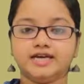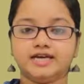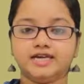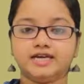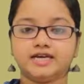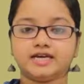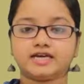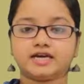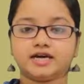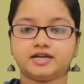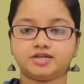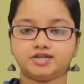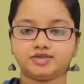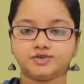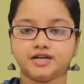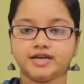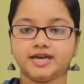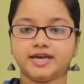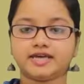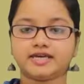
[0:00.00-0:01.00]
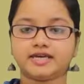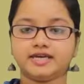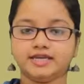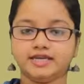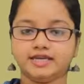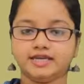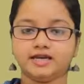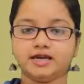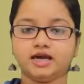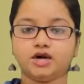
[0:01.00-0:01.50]
In a country like
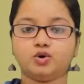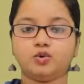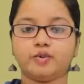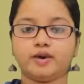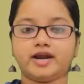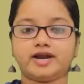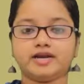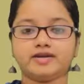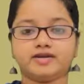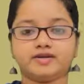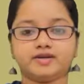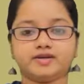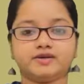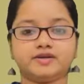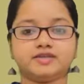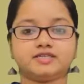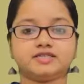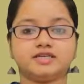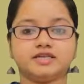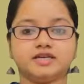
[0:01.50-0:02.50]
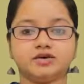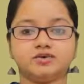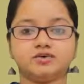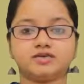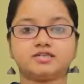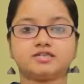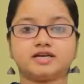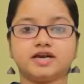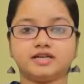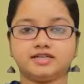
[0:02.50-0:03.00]
India where there is huge
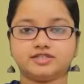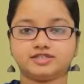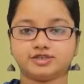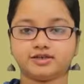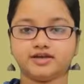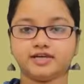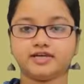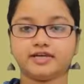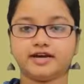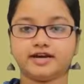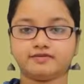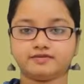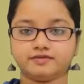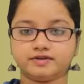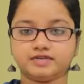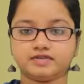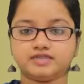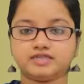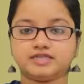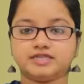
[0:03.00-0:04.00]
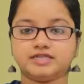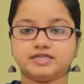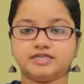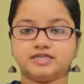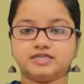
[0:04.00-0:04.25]
cultural diversity,